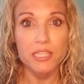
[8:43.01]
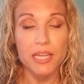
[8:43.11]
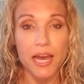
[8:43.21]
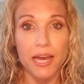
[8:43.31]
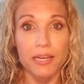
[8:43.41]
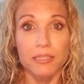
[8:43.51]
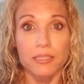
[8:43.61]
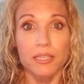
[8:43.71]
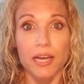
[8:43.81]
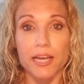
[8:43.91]
that
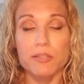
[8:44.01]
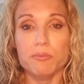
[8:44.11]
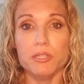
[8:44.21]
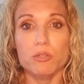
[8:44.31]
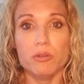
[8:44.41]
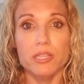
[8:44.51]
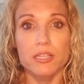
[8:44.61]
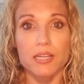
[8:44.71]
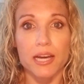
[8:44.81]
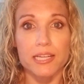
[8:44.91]
has been doing
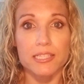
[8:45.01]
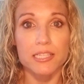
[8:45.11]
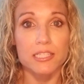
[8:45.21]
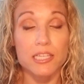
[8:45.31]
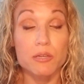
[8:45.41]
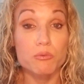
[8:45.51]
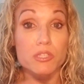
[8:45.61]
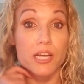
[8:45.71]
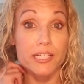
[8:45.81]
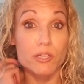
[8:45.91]
the diet since he
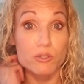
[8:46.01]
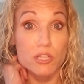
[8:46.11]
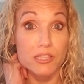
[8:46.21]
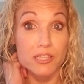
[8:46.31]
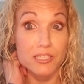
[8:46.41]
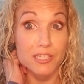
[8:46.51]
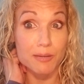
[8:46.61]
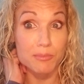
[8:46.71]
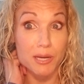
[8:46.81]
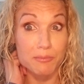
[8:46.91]
was diagnosed at the
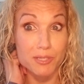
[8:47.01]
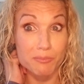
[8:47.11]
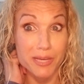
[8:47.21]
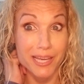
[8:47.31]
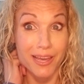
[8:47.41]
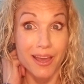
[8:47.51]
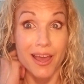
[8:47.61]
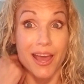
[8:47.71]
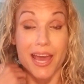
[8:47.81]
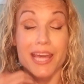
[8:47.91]
same time as me,
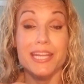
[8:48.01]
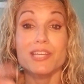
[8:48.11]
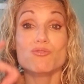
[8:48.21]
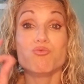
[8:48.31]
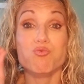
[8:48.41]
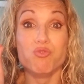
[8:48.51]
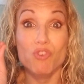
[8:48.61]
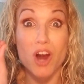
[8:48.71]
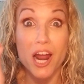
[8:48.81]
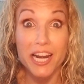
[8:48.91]
and he's
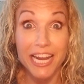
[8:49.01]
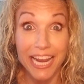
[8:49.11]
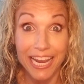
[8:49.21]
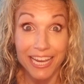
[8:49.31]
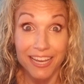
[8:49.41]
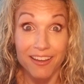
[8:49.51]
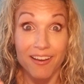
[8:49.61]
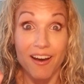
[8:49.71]
running.